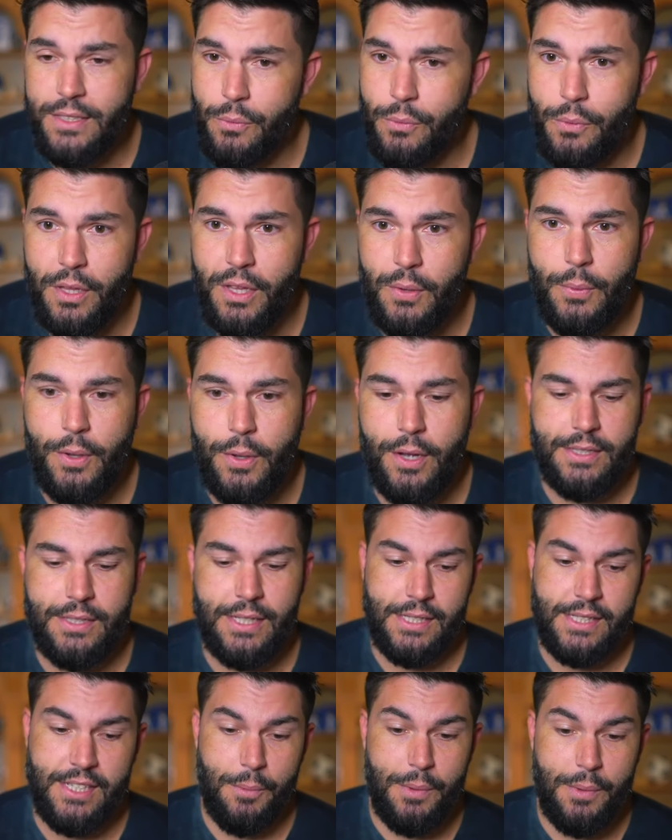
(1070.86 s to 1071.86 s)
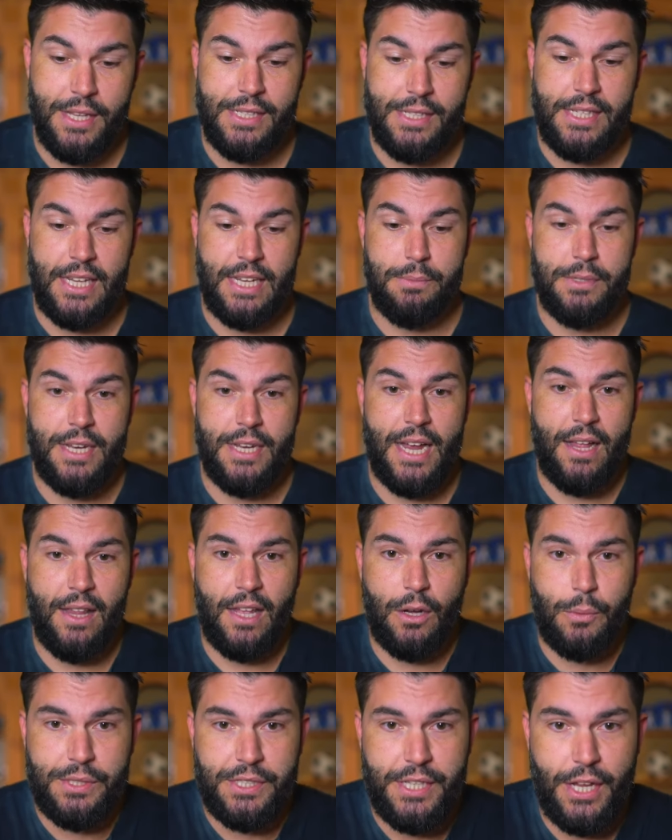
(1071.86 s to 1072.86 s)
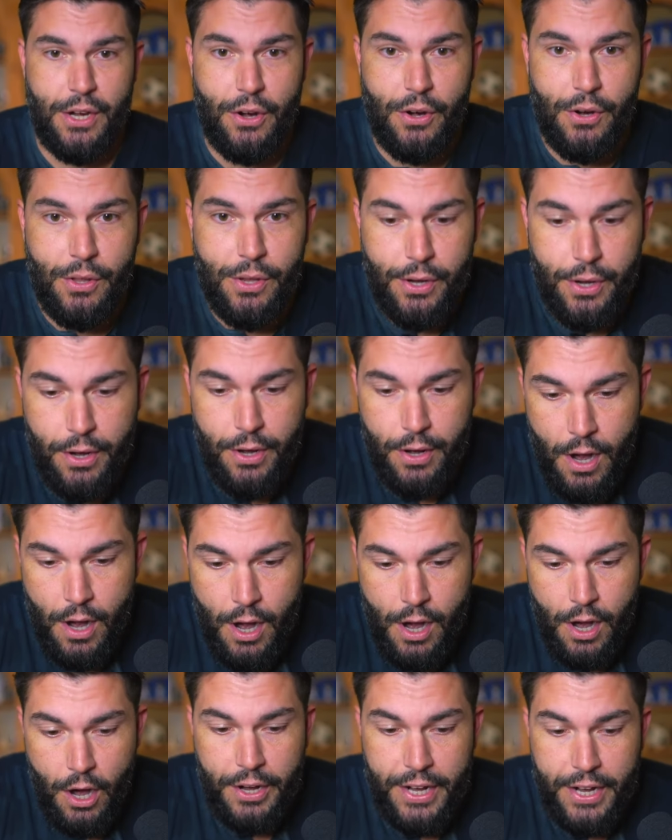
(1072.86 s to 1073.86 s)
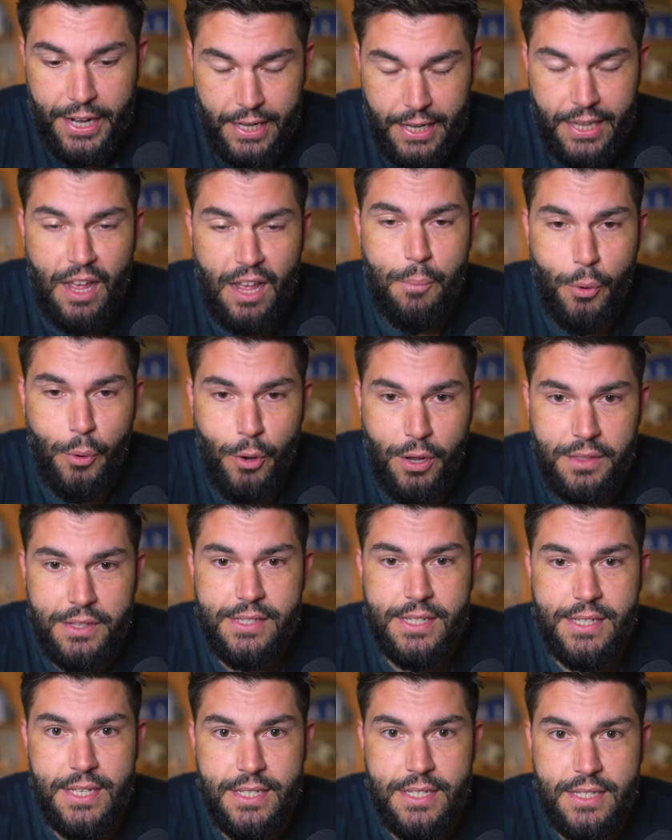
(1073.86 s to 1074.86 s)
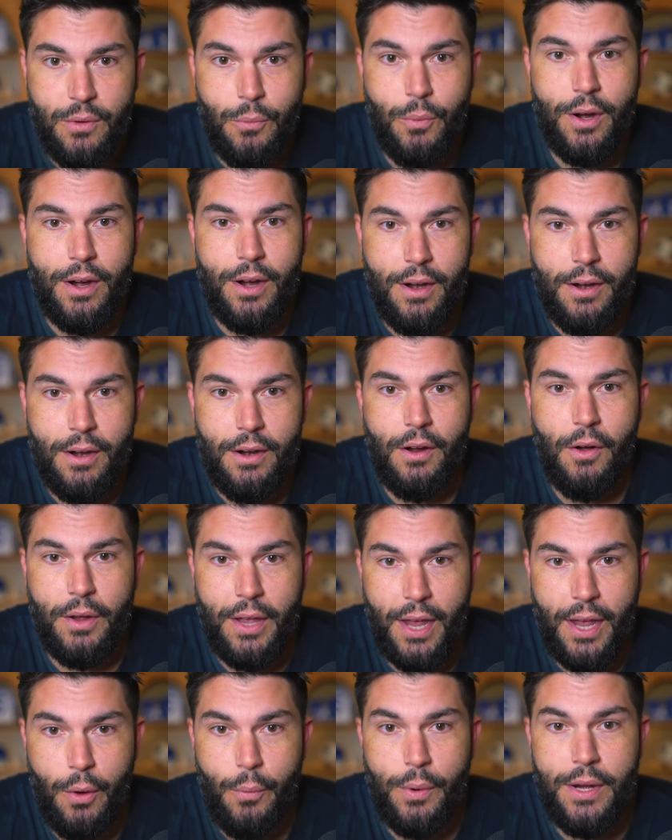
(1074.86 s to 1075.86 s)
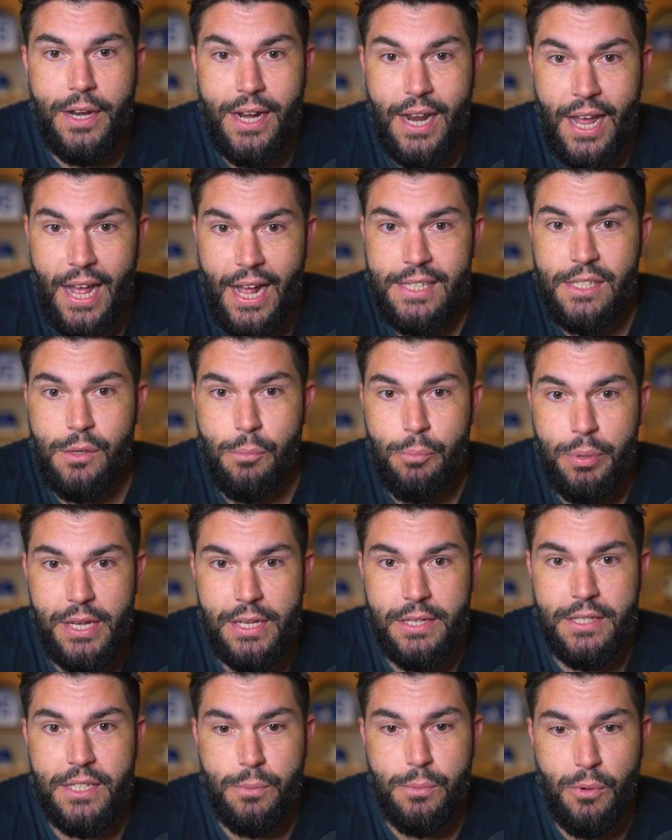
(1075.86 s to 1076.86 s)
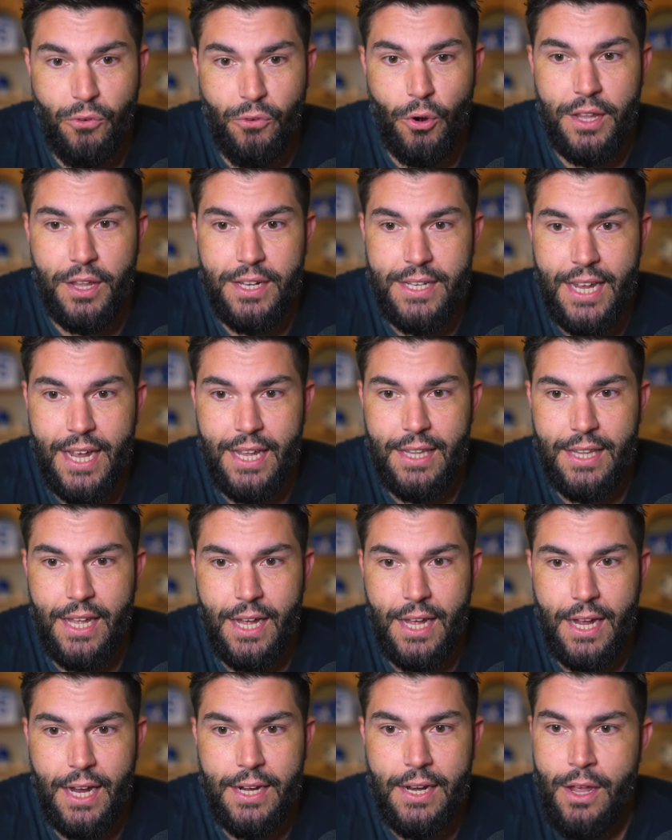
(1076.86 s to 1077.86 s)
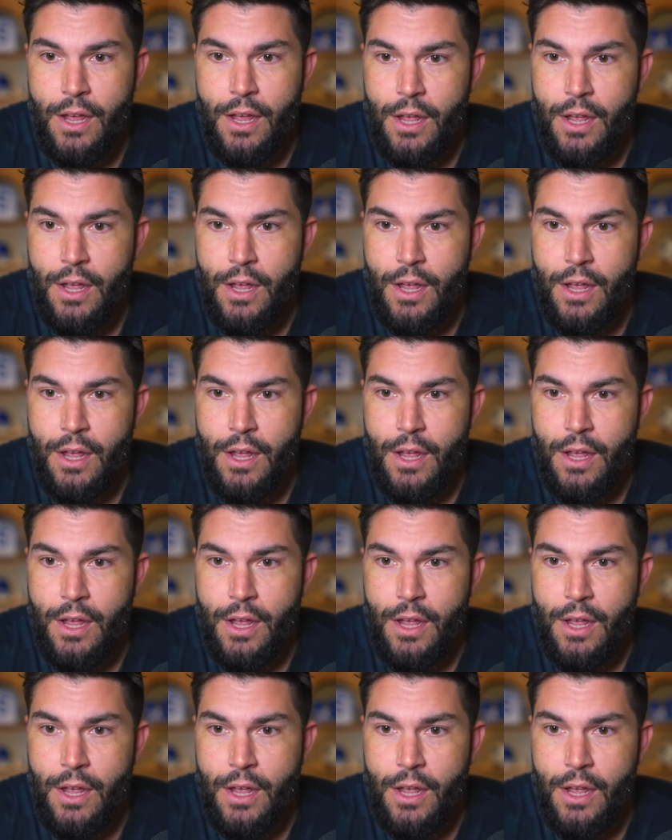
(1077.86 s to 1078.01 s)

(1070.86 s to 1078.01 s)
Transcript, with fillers: It really was. And some of these teams now, like we said earlier, are getting to that point in the season where, okay, we need to add some pieces before the deadline.